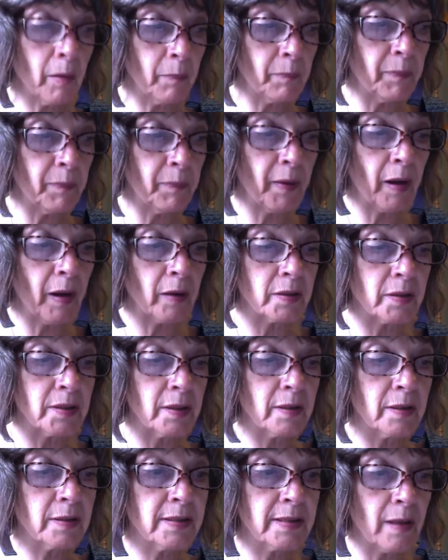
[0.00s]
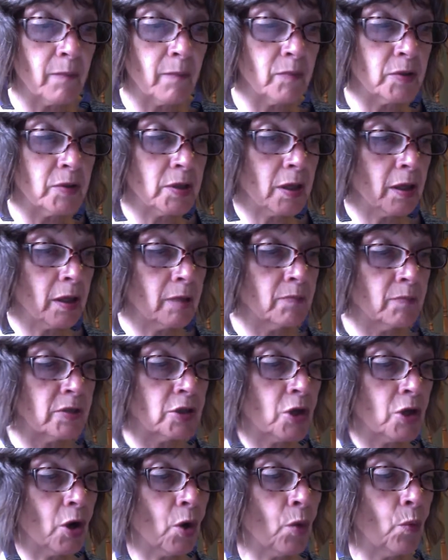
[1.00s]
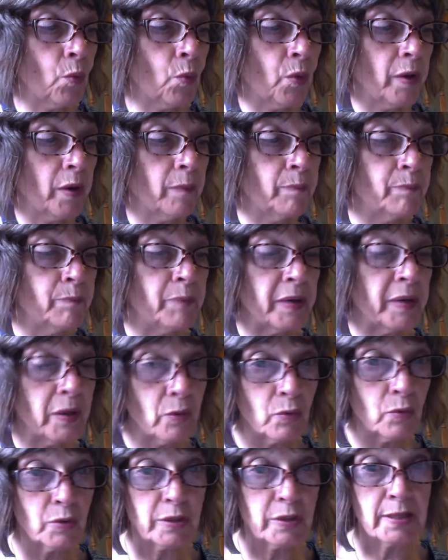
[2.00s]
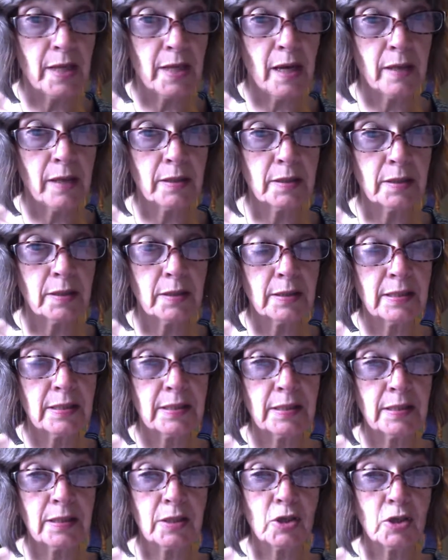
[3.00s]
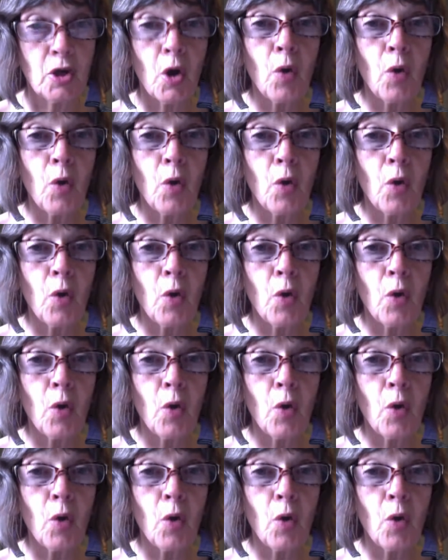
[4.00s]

But sometimes we build sentences,